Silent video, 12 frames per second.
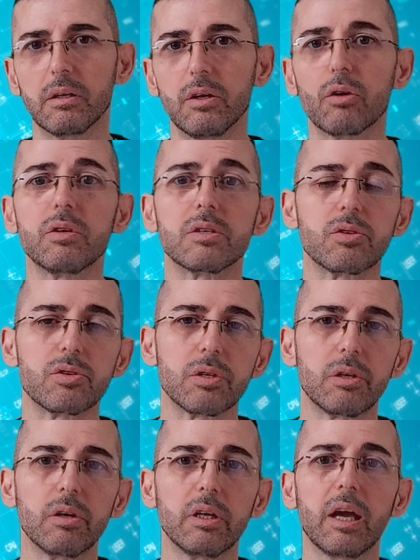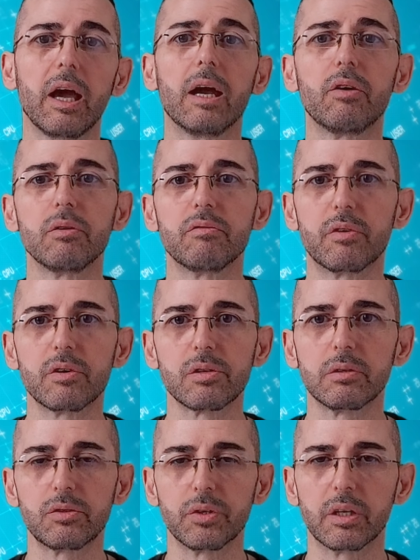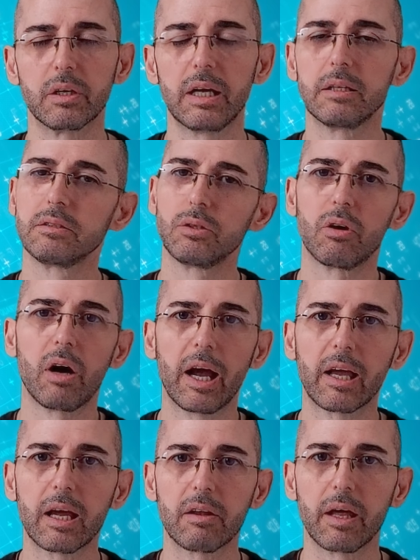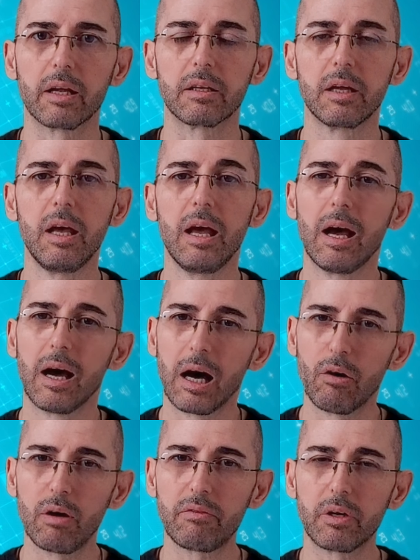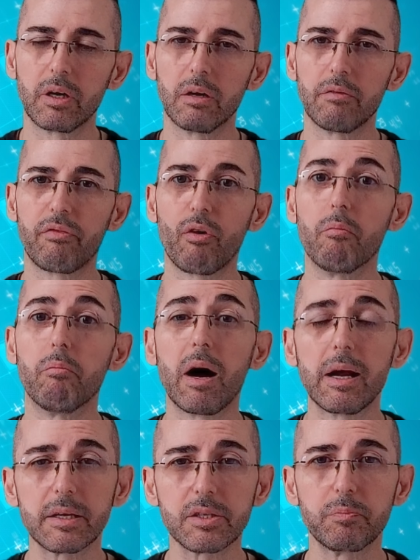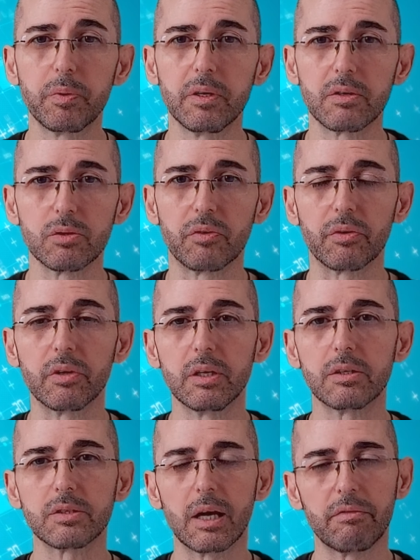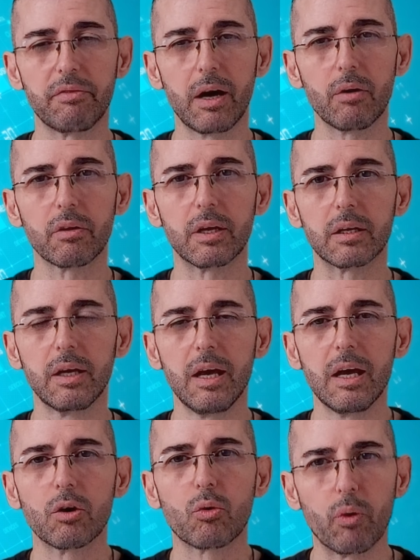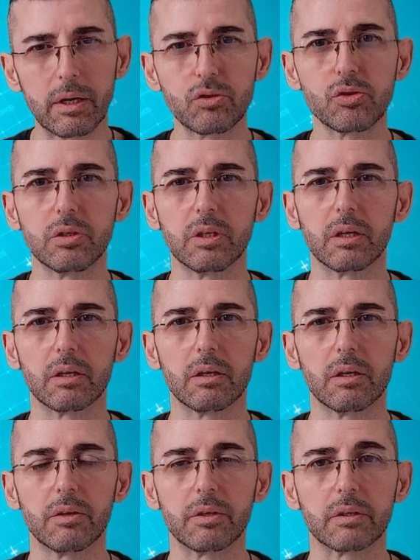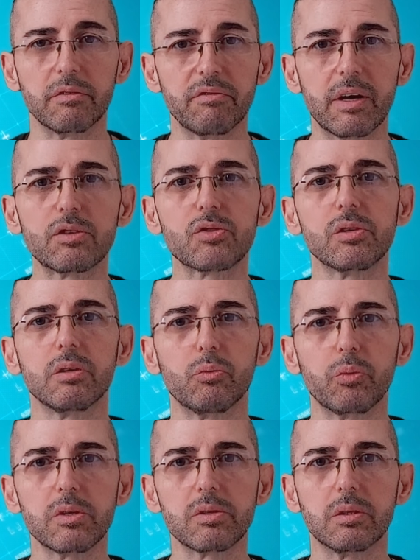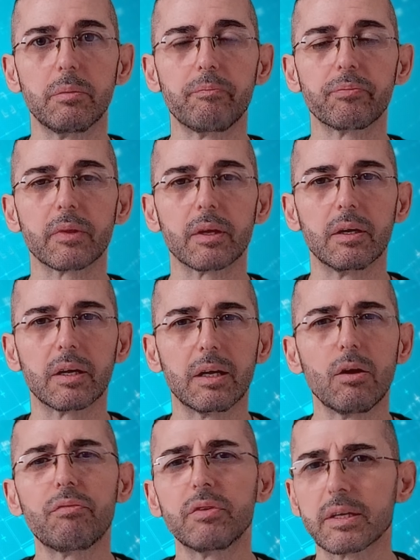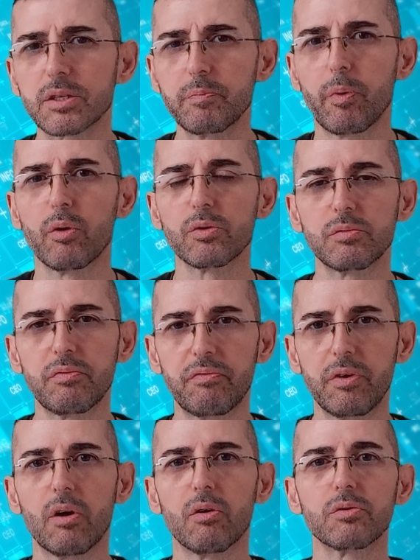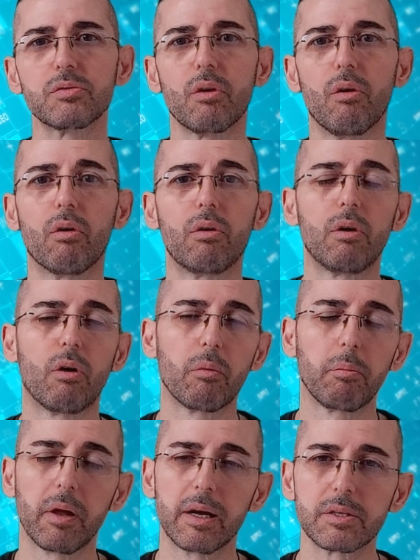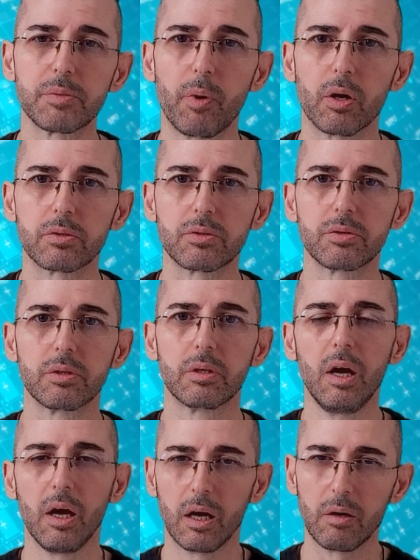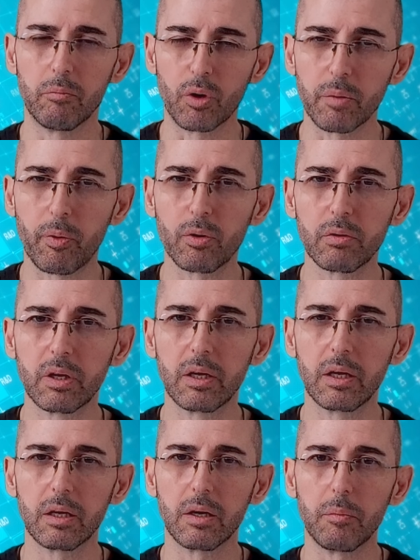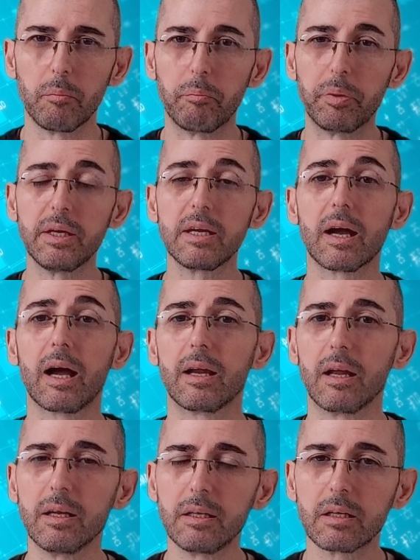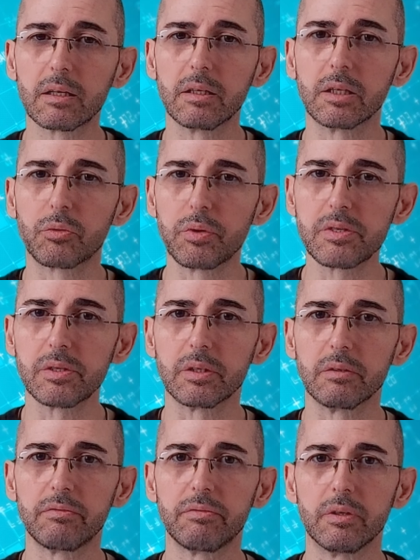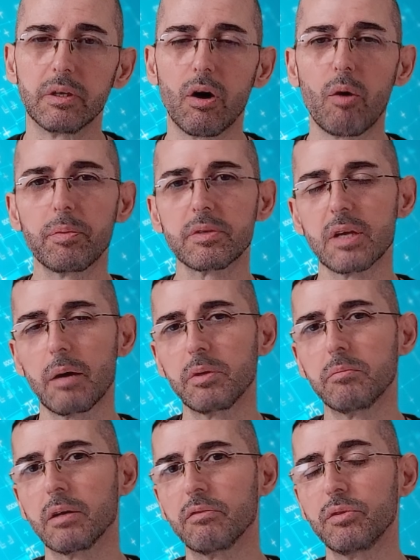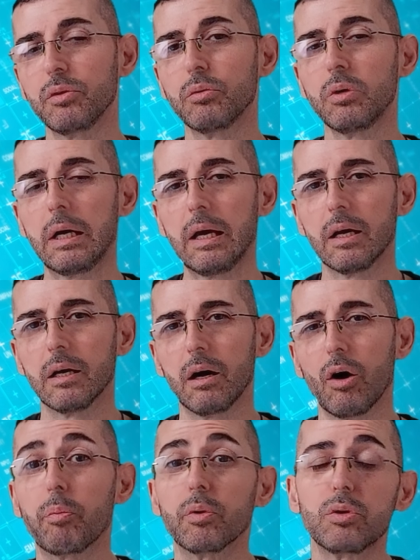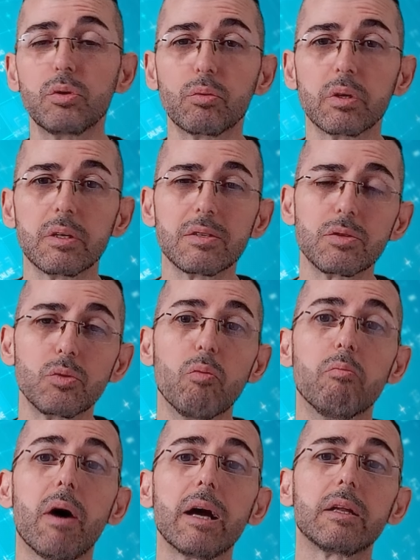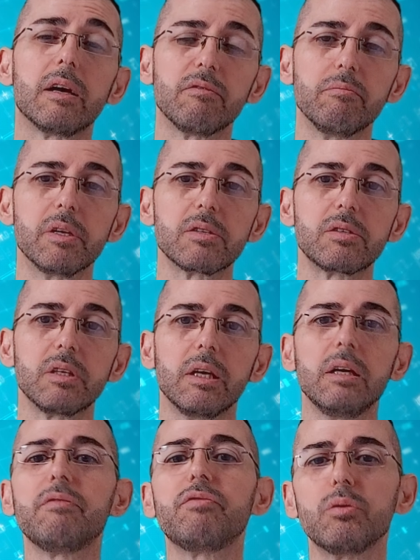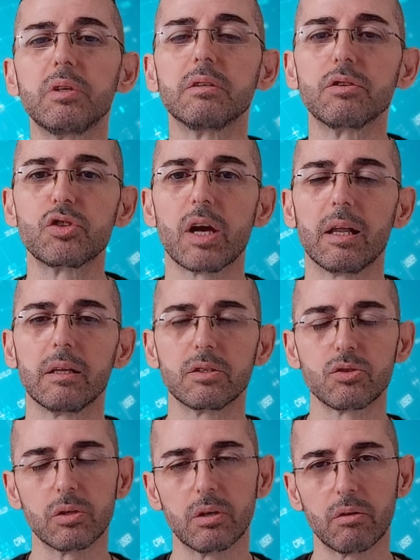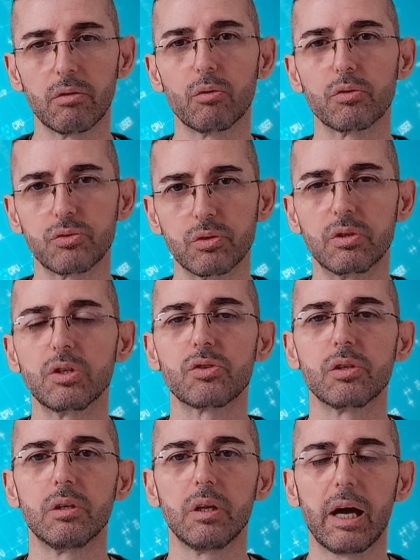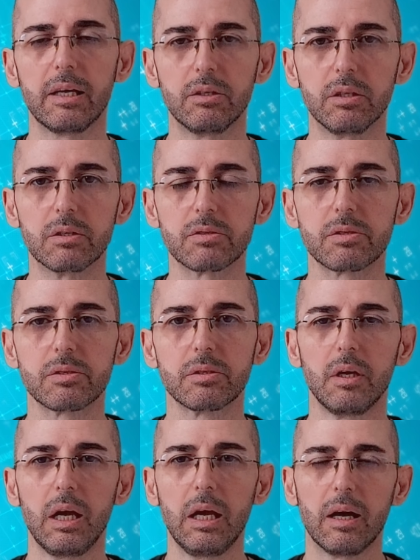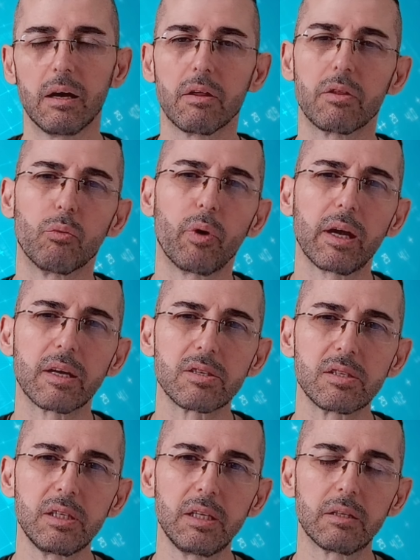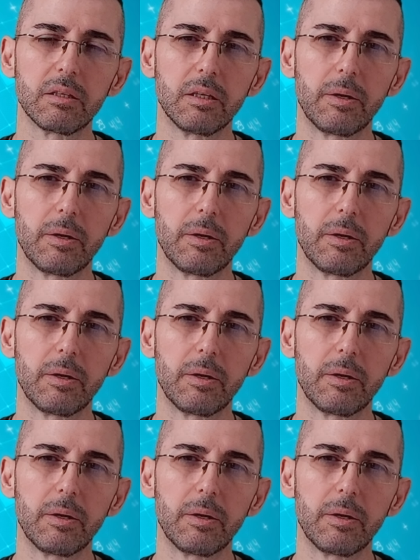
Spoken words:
not necessarily a reversal trigger. And I get that. However, from my experience over the years, I found that questioning the conventional wisdom can often expose flaws or blind spots. More importantly, being analytically inquisitive opens up, in my view, opportunities you might have missed if you didn't challenge those traditional ideas. The way I see it,